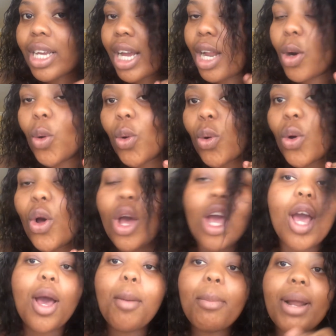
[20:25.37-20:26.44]

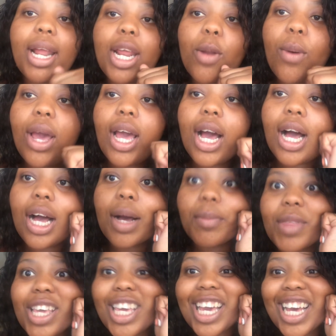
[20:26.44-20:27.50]
But anyway,
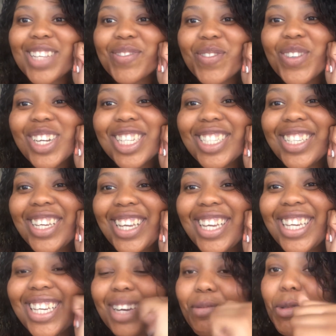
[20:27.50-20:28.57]
thank you guys for
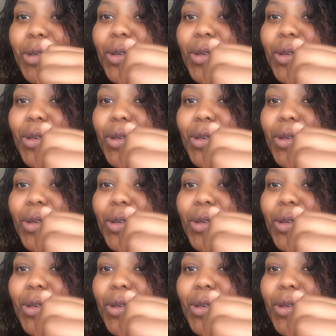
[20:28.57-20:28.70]
watching. I'm